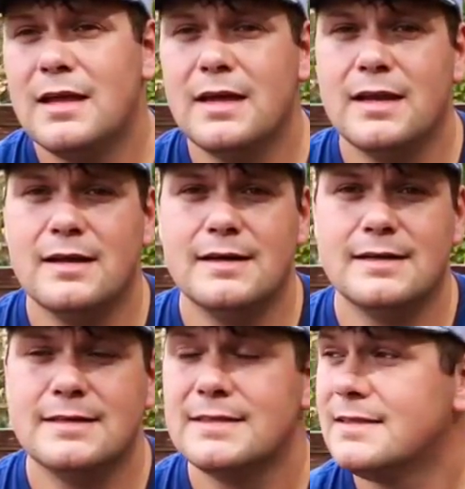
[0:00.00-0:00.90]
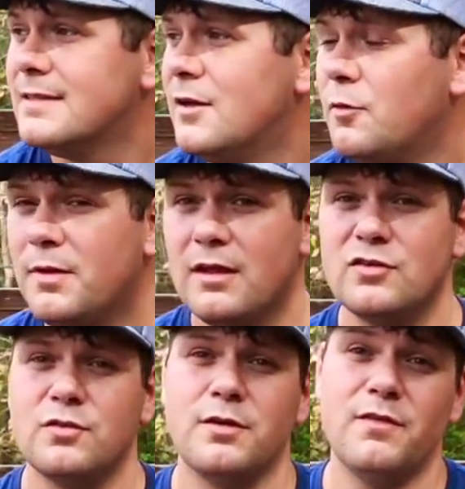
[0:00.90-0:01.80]
And uh, hope y'all
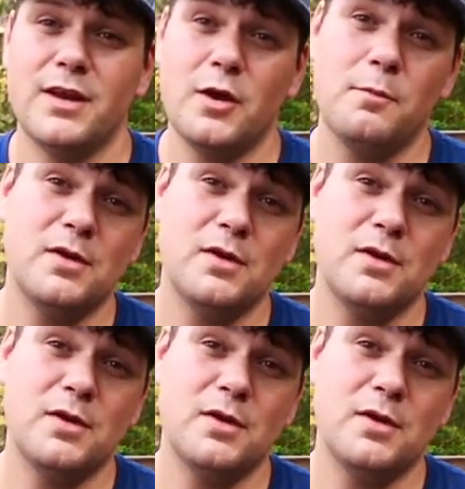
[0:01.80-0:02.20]
enjoyed the video.